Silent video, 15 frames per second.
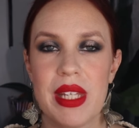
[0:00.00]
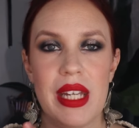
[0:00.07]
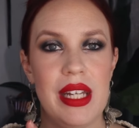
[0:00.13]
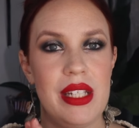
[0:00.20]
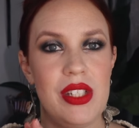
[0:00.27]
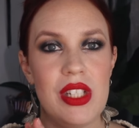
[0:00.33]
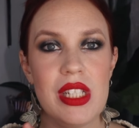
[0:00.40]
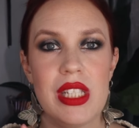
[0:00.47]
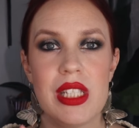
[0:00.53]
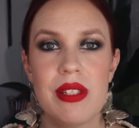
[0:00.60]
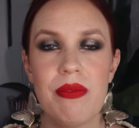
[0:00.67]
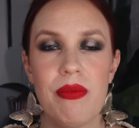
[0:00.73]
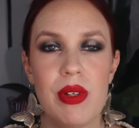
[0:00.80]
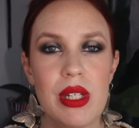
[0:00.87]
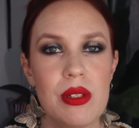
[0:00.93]
It
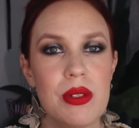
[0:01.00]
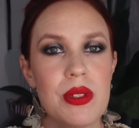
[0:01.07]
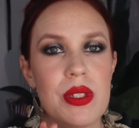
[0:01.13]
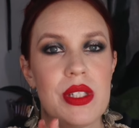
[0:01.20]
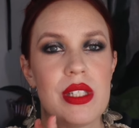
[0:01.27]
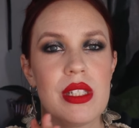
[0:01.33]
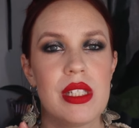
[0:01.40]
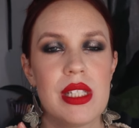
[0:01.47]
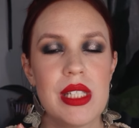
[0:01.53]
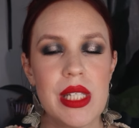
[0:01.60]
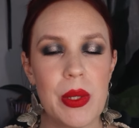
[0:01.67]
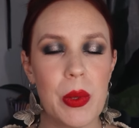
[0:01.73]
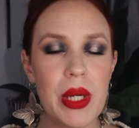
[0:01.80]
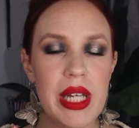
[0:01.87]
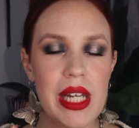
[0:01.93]
just feels
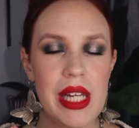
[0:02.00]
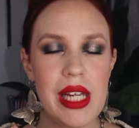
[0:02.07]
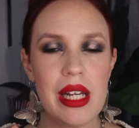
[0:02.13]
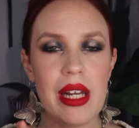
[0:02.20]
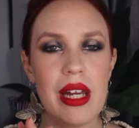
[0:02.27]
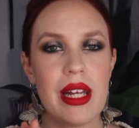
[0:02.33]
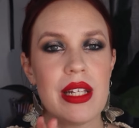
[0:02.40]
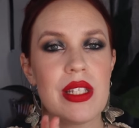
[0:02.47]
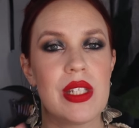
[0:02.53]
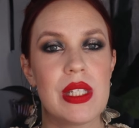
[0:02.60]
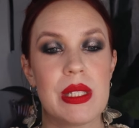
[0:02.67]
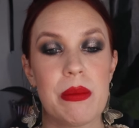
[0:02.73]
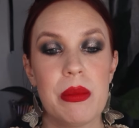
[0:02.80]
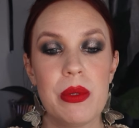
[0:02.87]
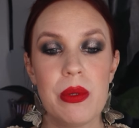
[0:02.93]
silky and
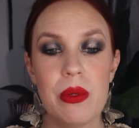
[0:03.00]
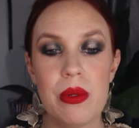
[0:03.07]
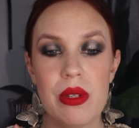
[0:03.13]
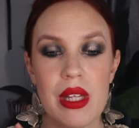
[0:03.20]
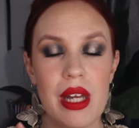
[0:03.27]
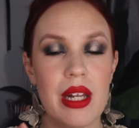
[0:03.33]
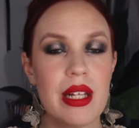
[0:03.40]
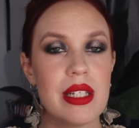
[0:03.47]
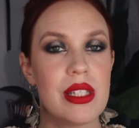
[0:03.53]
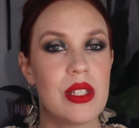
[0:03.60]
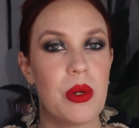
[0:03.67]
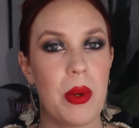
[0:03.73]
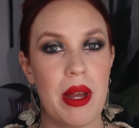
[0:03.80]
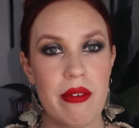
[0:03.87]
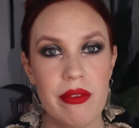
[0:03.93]
smooth and it's
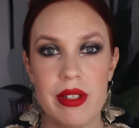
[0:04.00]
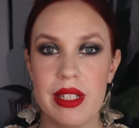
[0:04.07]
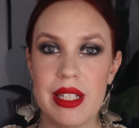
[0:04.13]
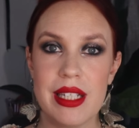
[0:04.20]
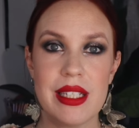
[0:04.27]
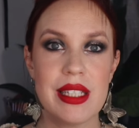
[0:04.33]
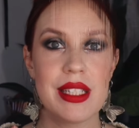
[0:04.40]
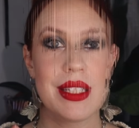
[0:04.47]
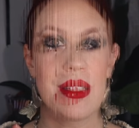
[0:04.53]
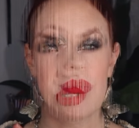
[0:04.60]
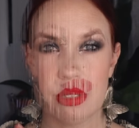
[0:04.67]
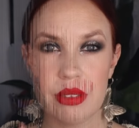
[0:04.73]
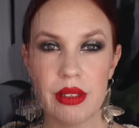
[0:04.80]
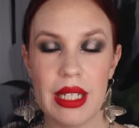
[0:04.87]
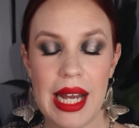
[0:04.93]
so effortless.
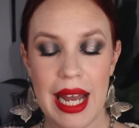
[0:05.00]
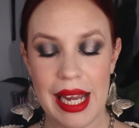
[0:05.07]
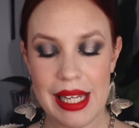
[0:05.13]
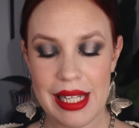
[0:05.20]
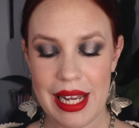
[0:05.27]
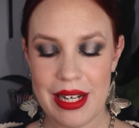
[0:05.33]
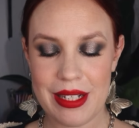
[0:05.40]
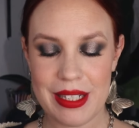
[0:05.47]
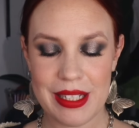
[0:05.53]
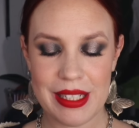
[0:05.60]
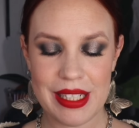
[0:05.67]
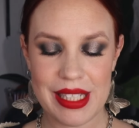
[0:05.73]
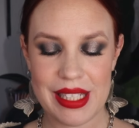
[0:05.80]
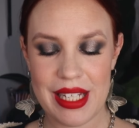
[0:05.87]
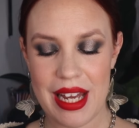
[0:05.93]

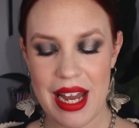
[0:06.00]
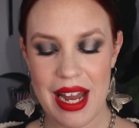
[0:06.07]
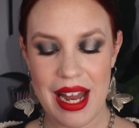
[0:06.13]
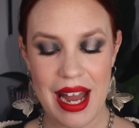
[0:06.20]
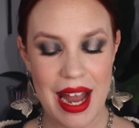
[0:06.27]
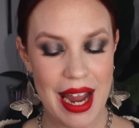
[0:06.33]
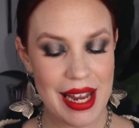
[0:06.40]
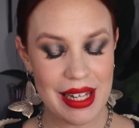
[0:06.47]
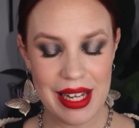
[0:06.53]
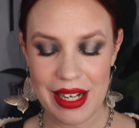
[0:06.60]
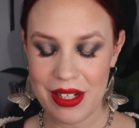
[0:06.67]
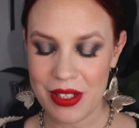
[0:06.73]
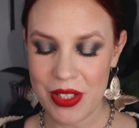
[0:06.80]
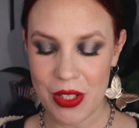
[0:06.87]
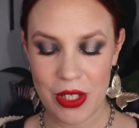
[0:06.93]
Highlighters.
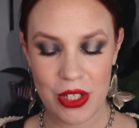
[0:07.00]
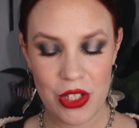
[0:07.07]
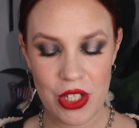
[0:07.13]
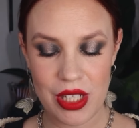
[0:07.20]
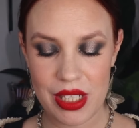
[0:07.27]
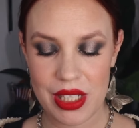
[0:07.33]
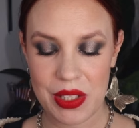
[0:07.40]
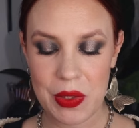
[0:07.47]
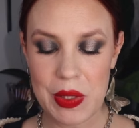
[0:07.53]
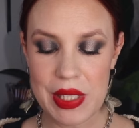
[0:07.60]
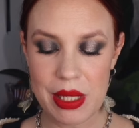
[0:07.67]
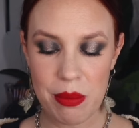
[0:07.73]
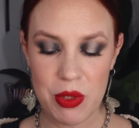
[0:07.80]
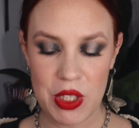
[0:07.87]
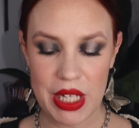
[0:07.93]
Highlighters are just so
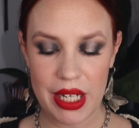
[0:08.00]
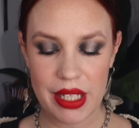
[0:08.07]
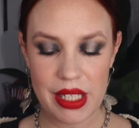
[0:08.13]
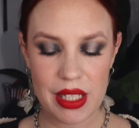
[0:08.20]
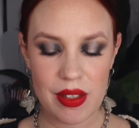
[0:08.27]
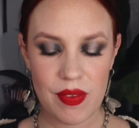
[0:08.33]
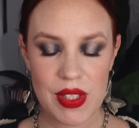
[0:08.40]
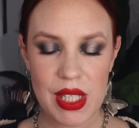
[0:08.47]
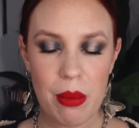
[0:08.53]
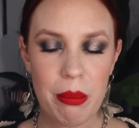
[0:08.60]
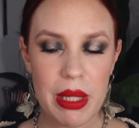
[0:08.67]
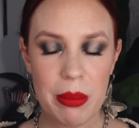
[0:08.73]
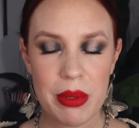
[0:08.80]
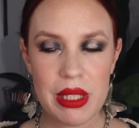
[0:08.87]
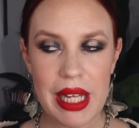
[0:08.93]
subjective. Some
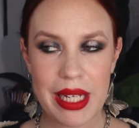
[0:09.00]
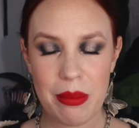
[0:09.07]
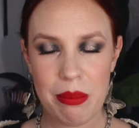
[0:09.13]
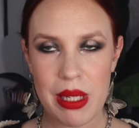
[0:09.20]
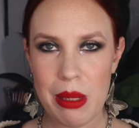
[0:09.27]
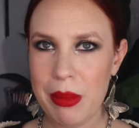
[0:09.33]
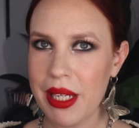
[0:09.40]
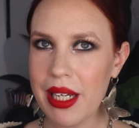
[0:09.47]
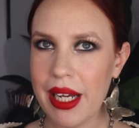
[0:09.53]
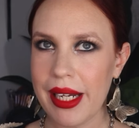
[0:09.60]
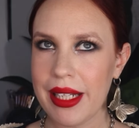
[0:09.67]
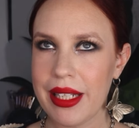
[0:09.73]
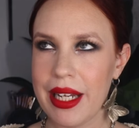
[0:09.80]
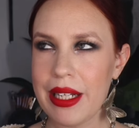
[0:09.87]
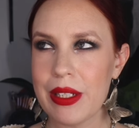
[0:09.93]
people like beaming
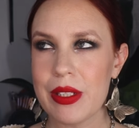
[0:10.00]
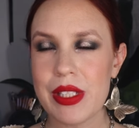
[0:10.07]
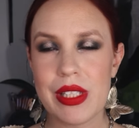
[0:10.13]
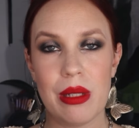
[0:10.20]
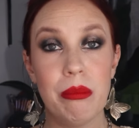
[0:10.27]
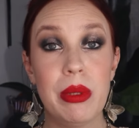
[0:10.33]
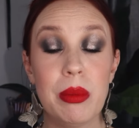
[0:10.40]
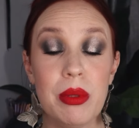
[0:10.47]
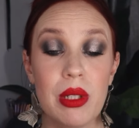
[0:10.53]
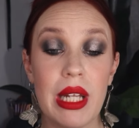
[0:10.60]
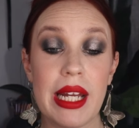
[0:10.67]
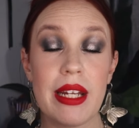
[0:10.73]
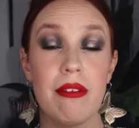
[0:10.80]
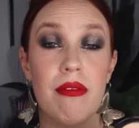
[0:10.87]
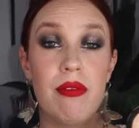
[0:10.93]
highlighters. Some people
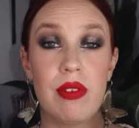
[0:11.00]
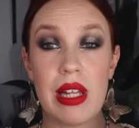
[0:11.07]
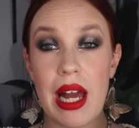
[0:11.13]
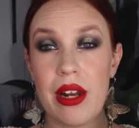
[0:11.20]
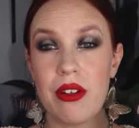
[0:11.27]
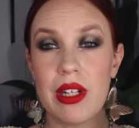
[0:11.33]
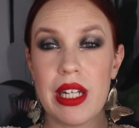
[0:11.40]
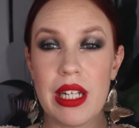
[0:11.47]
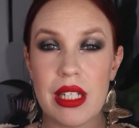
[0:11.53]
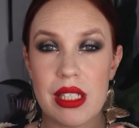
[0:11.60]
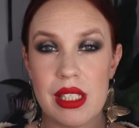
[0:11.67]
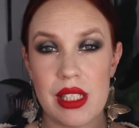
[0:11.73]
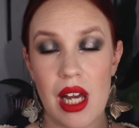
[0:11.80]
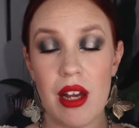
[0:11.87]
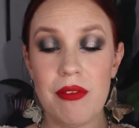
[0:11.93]
like flattering,
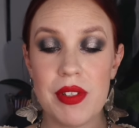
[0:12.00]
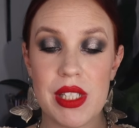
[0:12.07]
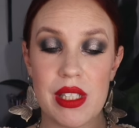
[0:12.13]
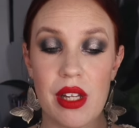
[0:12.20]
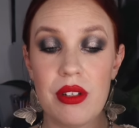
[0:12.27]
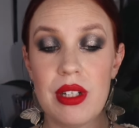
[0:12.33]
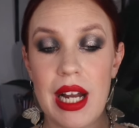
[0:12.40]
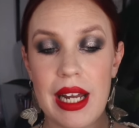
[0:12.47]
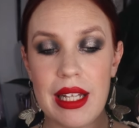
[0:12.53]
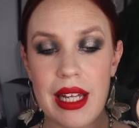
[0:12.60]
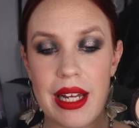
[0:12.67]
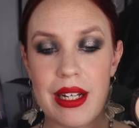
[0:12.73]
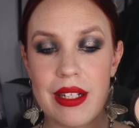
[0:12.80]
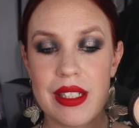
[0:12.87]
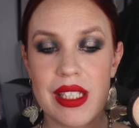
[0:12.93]
soft, subtle
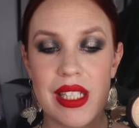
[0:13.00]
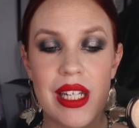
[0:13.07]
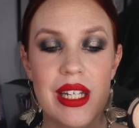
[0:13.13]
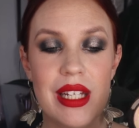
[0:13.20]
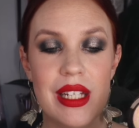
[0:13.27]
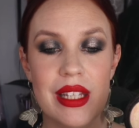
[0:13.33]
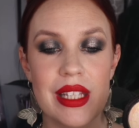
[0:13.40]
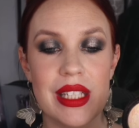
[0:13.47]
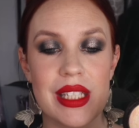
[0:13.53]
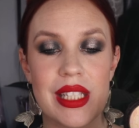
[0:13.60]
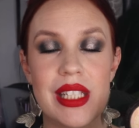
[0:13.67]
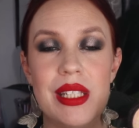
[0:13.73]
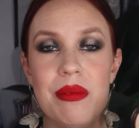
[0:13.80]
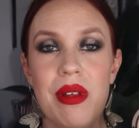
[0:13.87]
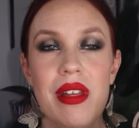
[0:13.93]
highlighters. This
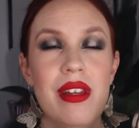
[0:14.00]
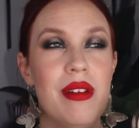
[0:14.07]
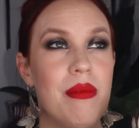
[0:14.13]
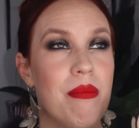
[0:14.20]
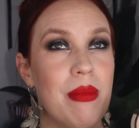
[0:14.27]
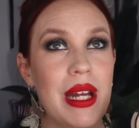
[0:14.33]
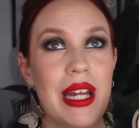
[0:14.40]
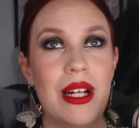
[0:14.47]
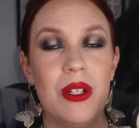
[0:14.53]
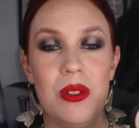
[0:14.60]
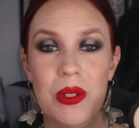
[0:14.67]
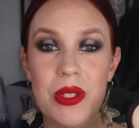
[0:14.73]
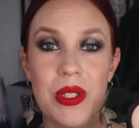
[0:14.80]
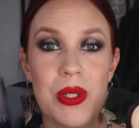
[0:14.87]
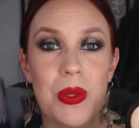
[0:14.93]
is my
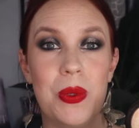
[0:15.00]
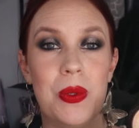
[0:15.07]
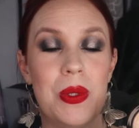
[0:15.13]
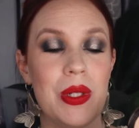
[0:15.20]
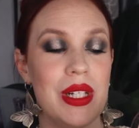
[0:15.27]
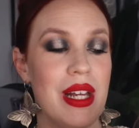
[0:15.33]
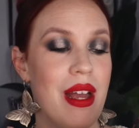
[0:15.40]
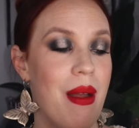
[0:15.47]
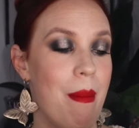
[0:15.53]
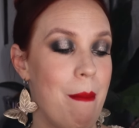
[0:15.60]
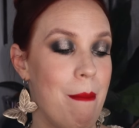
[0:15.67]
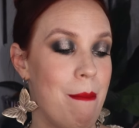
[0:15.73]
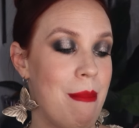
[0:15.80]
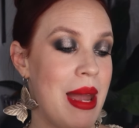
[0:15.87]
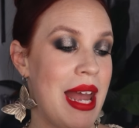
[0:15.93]
old school
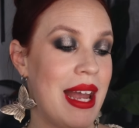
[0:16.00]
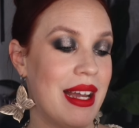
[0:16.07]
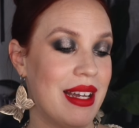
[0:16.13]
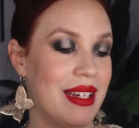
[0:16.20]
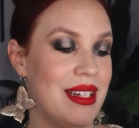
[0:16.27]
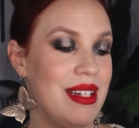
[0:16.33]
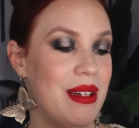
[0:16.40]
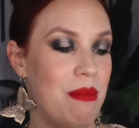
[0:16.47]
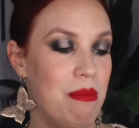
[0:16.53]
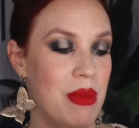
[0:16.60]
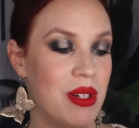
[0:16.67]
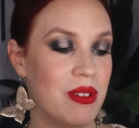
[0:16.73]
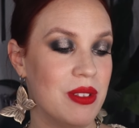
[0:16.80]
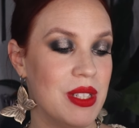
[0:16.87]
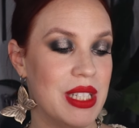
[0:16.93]
MAC
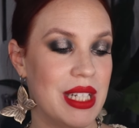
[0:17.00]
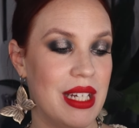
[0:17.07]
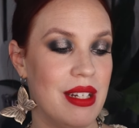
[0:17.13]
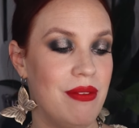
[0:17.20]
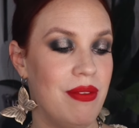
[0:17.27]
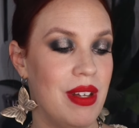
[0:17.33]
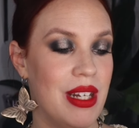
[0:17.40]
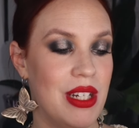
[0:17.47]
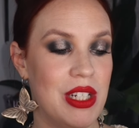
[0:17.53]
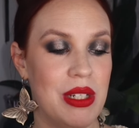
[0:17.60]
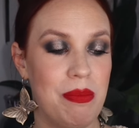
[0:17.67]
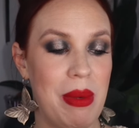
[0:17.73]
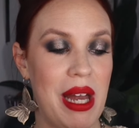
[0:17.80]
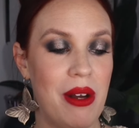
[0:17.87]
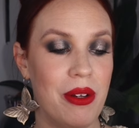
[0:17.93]
mineral skin
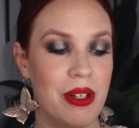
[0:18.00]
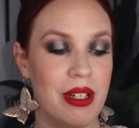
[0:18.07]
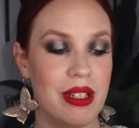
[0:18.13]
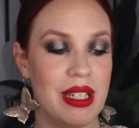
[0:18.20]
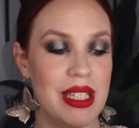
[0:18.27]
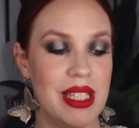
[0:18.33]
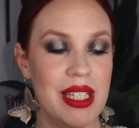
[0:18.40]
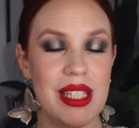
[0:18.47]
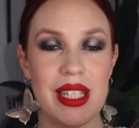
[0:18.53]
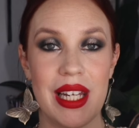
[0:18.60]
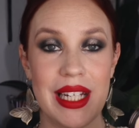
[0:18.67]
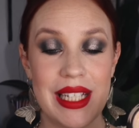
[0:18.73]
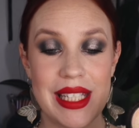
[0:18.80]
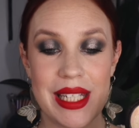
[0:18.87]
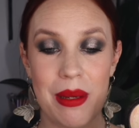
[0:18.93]
finish powder. This is
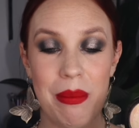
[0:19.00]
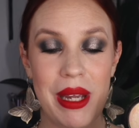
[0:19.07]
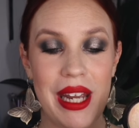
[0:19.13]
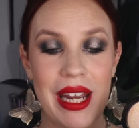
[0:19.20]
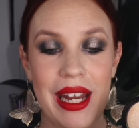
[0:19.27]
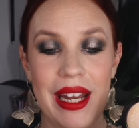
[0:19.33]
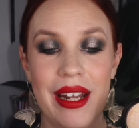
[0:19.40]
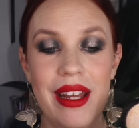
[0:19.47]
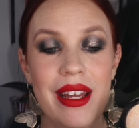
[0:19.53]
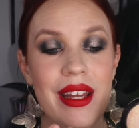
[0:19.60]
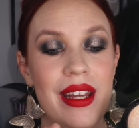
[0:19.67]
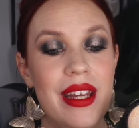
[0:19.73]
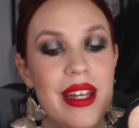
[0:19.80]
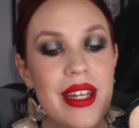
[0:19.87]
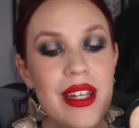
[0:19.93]
Lightscapade.
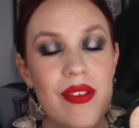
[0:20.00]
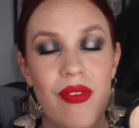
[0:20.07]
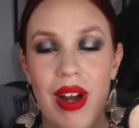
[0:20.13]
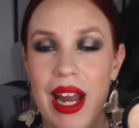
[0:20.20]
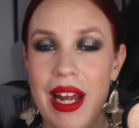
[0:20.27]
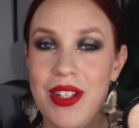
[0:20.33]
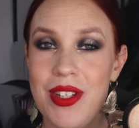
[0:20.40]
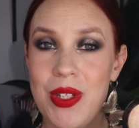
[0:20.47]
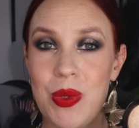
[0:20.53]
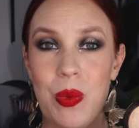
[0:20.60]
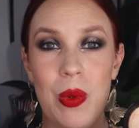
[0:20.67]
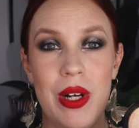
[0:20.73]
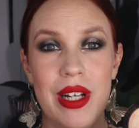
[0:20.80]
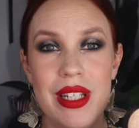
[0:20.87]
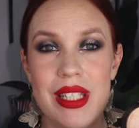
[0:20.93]
If I just
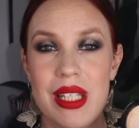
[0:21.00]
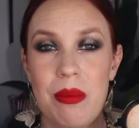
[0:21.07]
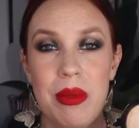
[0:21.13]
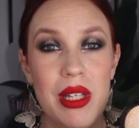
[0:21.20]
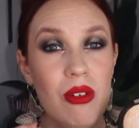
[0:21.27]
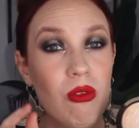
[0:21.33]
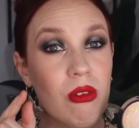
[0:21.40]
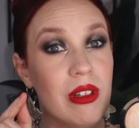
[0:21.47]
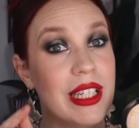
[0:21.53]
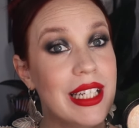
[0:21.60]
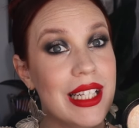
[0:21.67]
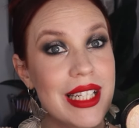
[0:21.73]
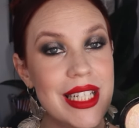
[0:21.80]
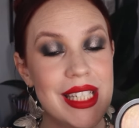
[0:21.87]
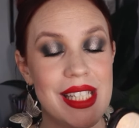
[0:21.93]
want something
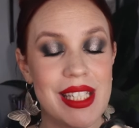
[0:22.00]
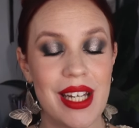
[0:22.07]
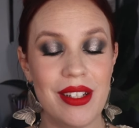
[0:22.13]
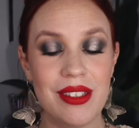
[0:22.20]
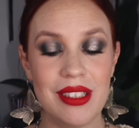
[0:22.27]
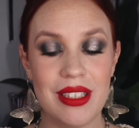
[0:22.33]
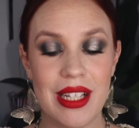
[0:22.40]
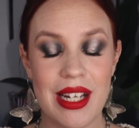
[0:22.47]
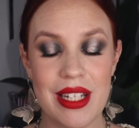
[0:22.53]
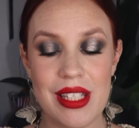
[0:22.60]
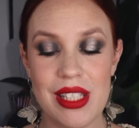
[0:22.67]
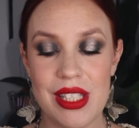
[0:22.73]
really subtle and